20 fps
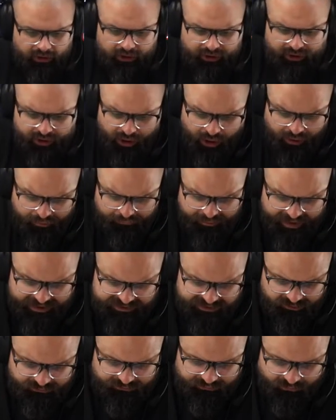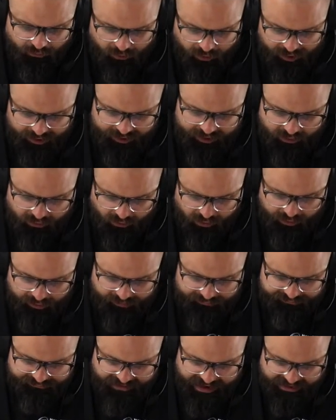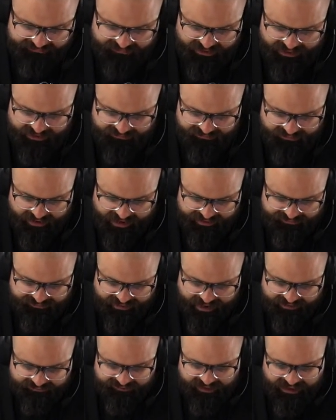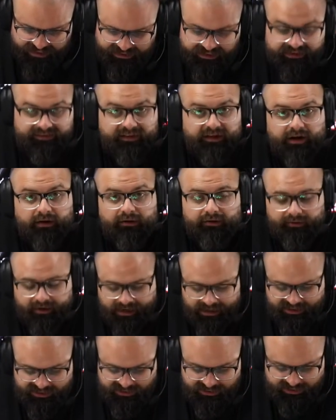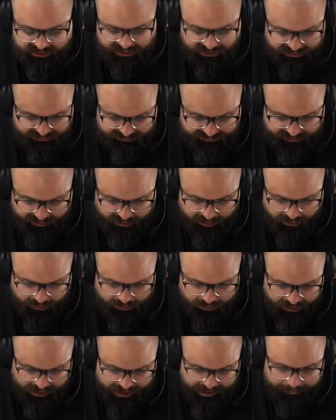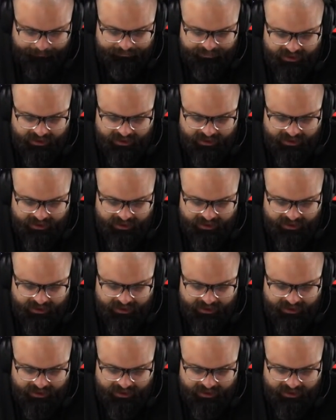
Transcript: Current rents are $4.25, $5.95, $5.90, and the owner actually lives there, okay?